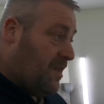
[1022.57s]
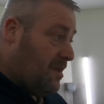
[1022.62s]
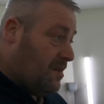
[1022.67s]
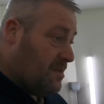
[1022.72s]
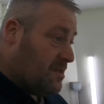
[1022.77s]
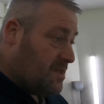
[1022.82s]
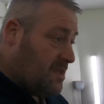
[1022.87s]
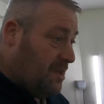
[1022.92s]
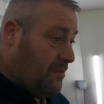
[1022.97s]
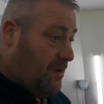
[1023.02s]
I
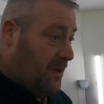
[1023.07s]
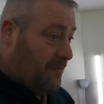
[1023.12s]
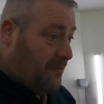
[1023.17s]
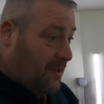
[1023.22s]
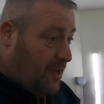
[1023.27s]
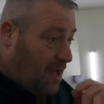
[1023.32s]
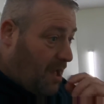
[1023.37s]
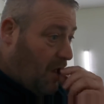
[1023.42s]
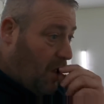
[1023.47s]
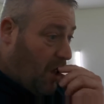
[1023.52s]
still have
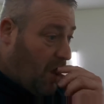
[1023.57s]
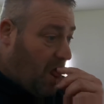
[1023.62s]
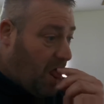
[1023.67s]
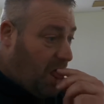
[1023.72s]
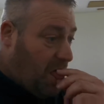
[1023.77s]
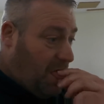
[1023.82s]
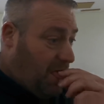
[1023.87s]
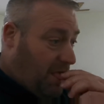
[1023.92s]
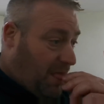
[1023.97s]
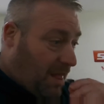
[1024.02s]
to go
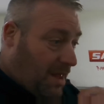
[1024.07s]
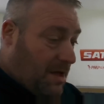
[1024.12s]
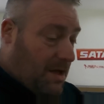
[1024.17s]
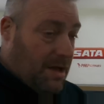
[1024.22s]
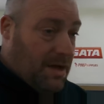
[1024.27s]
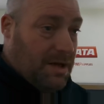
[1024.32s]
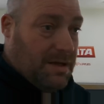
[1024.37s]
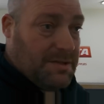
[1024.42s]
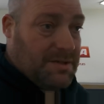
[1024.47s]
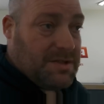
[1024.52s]

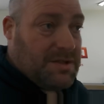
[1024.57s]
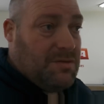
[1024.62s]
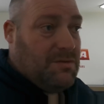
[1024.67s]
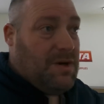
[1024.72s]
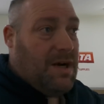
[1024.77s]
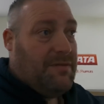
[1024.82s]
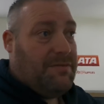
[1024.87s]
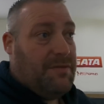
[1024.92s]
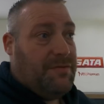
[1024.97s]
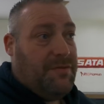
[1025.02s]
and sort
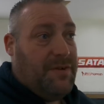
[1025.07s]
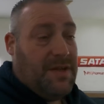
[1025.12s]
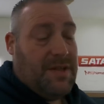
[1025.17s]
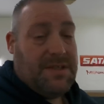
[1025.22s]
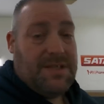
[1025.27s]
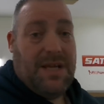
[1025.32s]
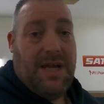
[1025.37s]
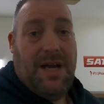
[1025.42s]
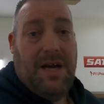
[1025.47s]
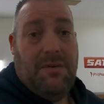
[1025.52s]
other
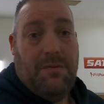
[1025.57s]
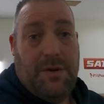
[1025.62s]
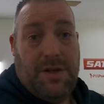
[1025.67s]
things out,